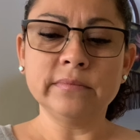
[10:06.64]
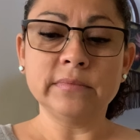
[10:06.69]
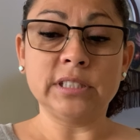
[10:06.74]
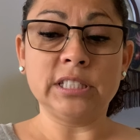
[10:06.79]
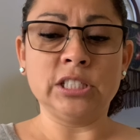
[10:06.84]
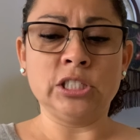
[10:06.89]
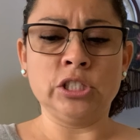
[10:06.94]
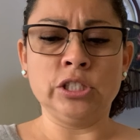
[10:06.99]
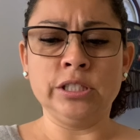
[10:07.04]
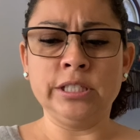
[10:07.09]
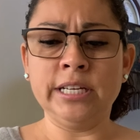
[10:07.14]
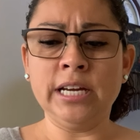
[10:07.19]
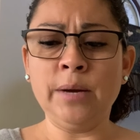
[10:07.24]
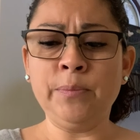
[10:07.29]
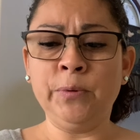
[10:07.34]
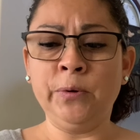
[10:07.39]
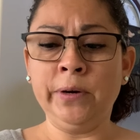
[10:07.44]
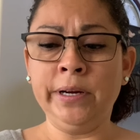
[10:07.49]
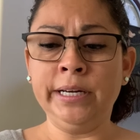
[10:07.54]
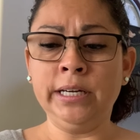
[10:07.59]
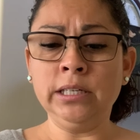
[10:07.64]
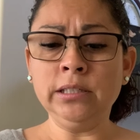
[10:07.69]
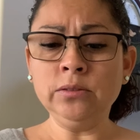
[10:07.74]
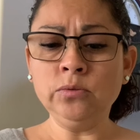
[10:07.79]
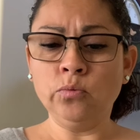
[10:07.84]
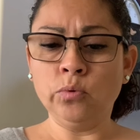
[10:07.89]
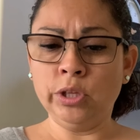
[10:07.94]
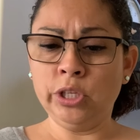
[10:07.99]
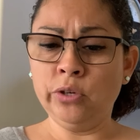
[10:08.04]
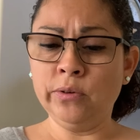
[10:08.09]
This is the operator.
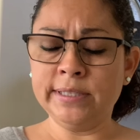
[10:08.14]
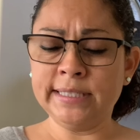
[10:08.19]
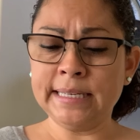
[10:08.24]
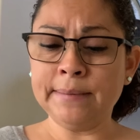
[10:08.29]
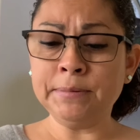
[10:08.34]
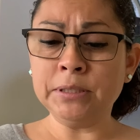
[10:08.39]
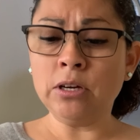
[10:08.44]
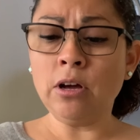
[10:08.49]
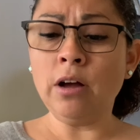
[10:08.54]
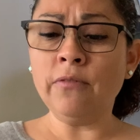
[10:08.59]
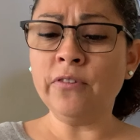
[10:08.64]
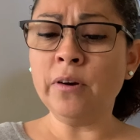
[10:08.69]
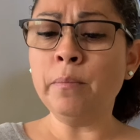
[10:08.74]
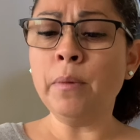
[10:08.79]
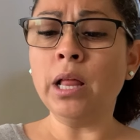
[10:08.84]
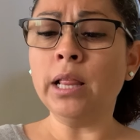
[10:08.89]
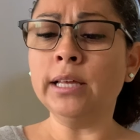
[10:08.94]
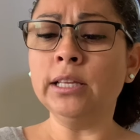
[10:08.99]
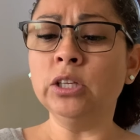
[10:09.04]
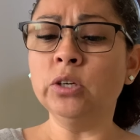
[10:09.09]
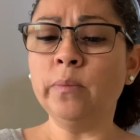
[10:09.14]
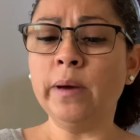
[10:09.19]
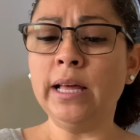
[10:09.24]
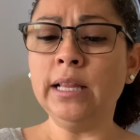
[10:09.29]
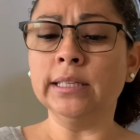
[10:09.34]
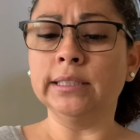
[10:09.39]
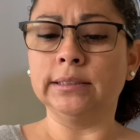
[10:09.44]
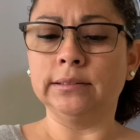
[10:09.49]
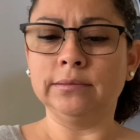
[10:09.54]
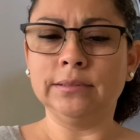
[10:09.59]
Will you accept a call from Molly Lou
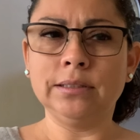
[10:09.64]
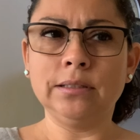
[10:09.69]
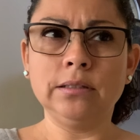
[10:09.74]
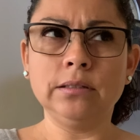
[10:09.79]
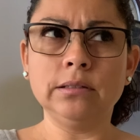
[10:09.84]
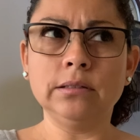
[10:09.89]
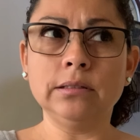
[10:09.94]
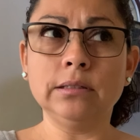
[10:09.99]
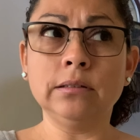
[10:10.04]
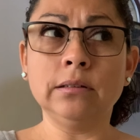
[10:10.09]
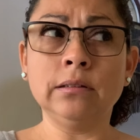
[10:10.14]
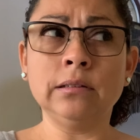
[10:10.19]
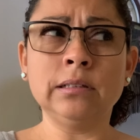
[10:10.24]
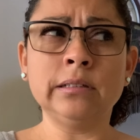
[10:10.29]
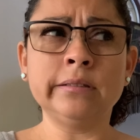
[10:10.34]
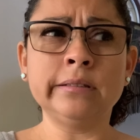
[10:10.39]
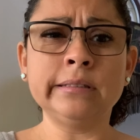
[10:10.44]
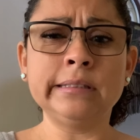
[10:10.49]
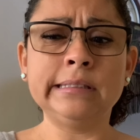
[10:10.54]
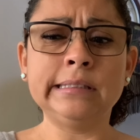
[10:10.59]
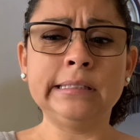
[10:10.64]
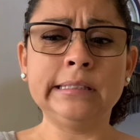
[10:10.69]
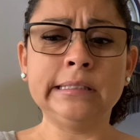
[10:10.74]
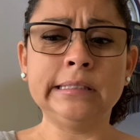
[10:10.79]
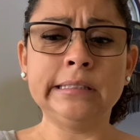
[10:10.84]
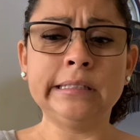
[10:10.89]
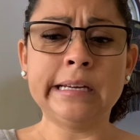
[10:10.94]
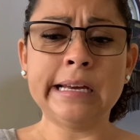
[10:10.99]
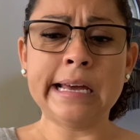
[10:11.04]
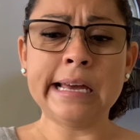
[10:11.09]
Mellon?
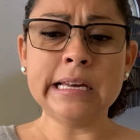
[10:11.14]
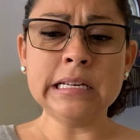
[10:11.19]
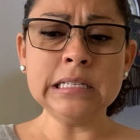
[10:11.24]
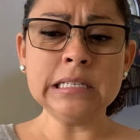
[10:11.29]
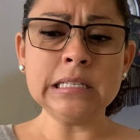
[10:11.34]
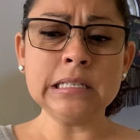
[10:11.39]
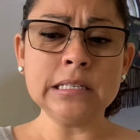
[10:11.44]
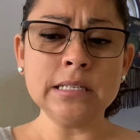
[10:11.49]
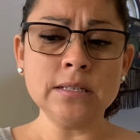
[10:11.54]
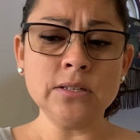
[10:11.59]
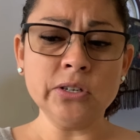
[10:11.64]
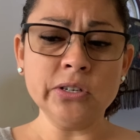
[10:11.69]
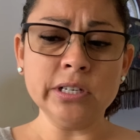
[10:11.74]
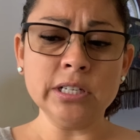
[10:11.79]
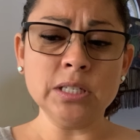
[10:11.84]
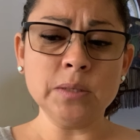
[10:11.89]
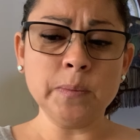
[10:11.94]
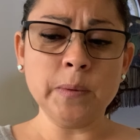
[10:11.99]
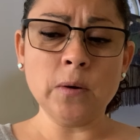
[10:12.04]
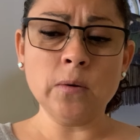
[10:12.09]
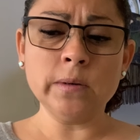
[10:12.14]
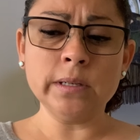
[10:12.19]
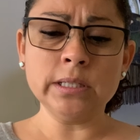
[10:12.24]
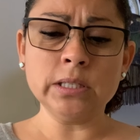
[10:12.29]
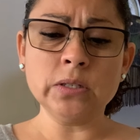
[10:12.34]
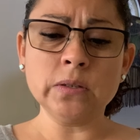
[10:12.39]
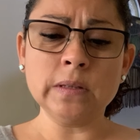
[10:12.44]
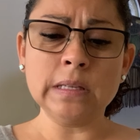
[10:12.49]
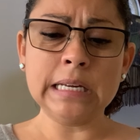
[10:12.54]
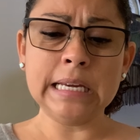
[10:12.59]
Yes, Gertie spoke
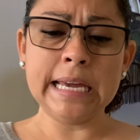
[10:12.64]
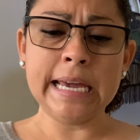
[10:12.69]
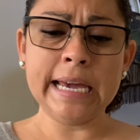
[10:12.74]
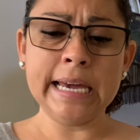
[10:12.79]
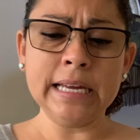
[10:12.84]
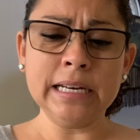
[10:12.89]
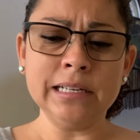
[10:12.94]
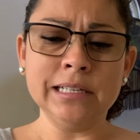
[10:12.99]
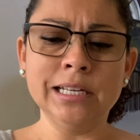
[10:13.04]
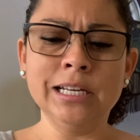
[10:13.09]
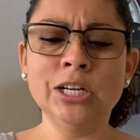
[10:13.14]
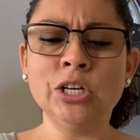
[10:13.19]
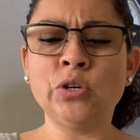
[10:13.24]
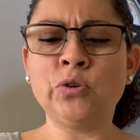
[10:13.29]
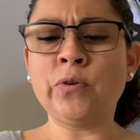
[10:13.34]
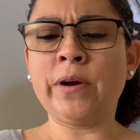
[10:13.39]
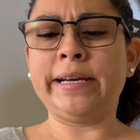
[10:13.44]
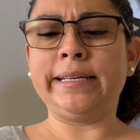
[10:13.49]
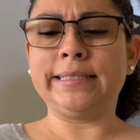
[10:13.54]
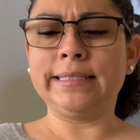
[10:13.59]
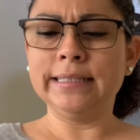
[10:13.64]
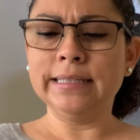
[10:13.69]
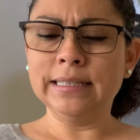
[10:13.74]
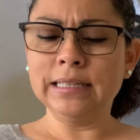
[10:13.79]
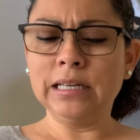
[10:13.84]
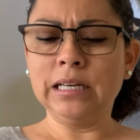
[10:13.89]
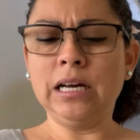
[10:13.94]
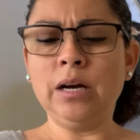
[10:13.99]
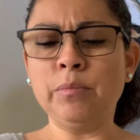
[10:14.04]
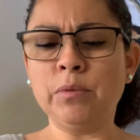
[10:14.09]
into the can. Great,
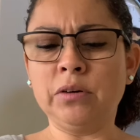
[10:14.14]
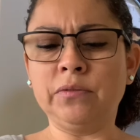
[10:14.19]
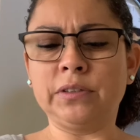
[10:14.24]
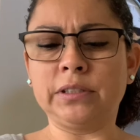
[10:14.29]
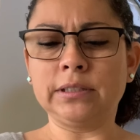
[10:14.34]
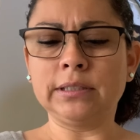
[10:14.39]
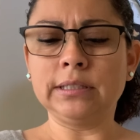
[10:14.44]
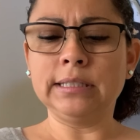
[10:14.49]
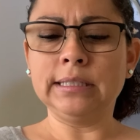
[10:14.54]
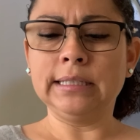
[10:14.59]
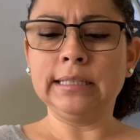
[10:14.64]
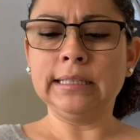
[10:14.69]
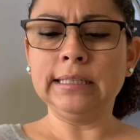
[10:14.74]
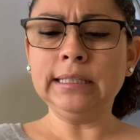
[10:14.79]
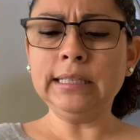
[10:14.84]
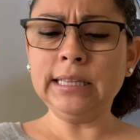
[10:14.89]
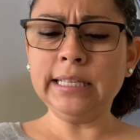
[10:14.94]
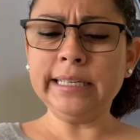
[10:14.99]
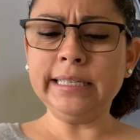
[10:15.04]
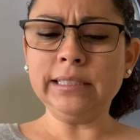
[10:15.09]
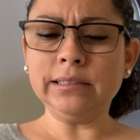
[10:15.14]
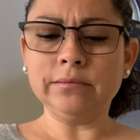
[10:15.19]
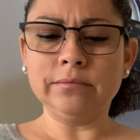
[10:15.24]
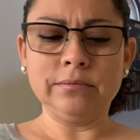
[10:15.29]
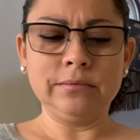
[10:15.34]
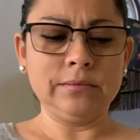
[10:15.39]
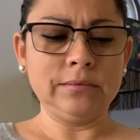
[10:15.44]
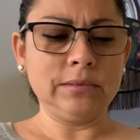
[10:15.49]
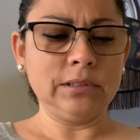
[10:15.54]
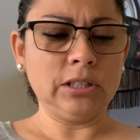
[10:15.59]
come over. Click.
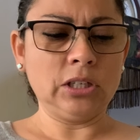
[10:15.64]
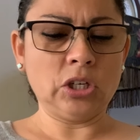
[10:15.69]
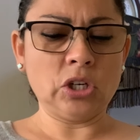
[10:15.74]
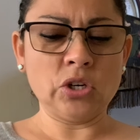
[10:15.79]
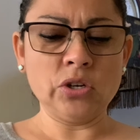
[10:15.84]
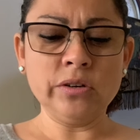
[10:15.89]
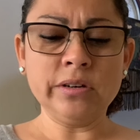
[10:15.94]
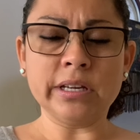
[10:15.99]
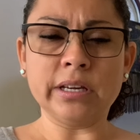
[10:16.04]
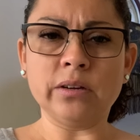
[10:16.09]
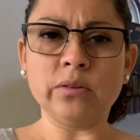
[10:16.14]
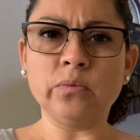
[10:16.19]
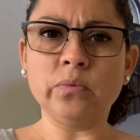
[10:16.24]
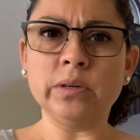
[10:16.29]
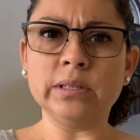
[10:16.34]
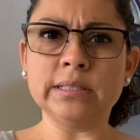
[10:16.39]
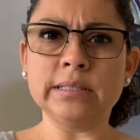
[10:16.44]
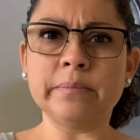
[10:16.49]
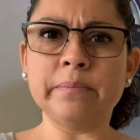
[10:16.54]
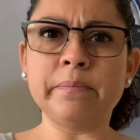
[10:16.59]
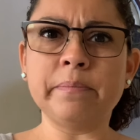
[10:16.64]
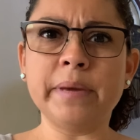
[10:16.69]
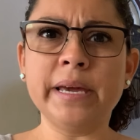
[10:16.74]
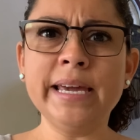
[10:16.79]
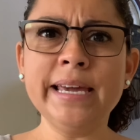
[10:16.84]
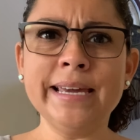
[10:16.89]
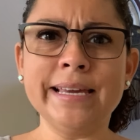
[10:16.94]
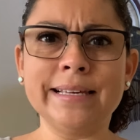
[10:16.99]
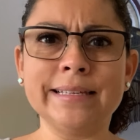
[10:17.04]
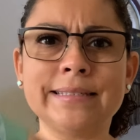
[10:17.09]
Gertie was
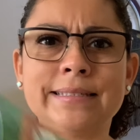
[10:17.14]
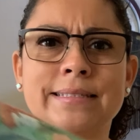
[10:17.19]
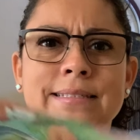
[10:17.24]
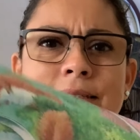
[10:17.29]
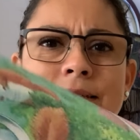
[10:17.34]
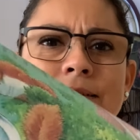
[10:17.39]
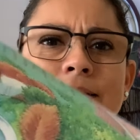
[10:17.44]
amazed.